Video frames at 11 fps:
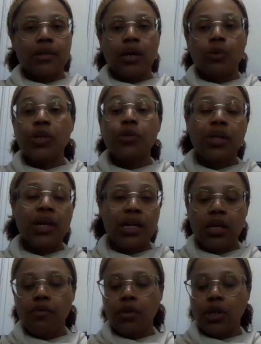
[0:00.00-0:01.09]
And we do that
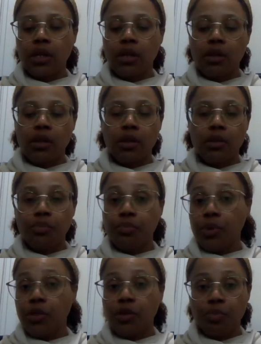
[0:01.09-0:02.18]
even in
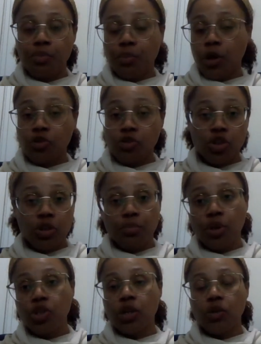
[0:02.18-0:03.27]
the construction
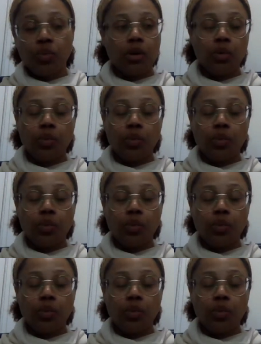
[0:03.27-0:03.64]
project world.